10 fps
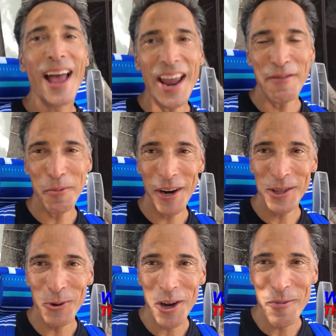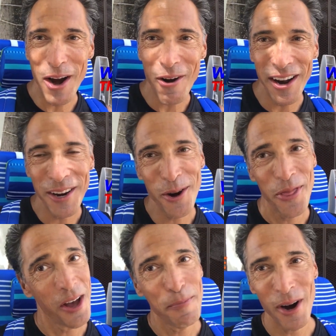Hey everybody, it's William Narod here,
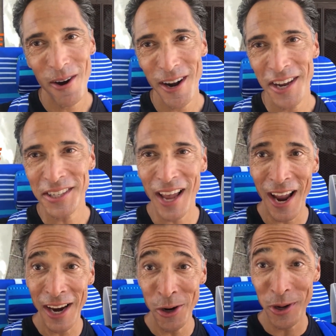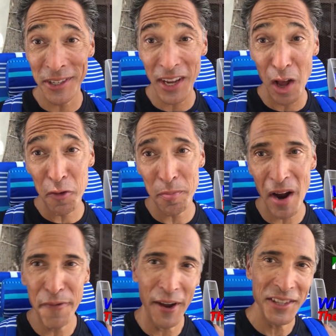the Paradise Guy. And You can tell from
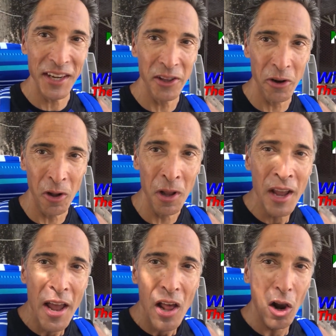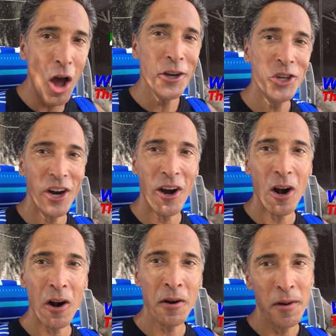my fancy little lawn
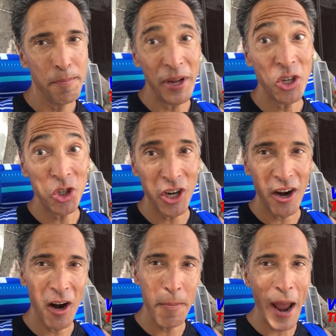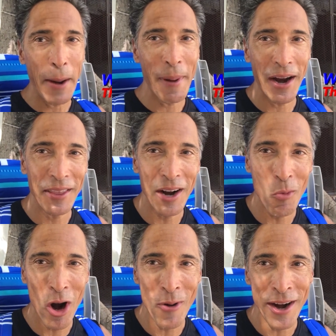chair, beach chair backpack that
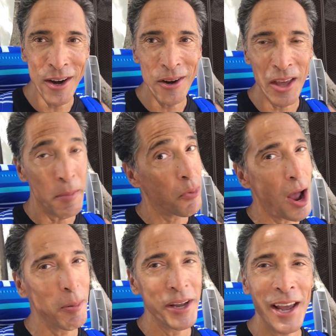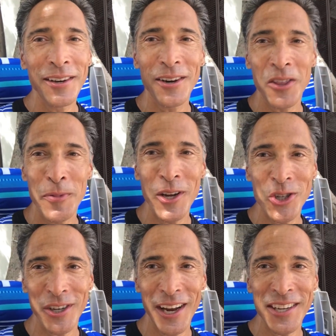I'm wearing right here that I'm probably heading to the
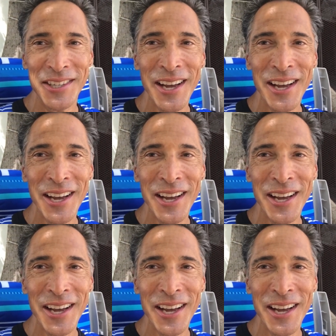beach. And yes,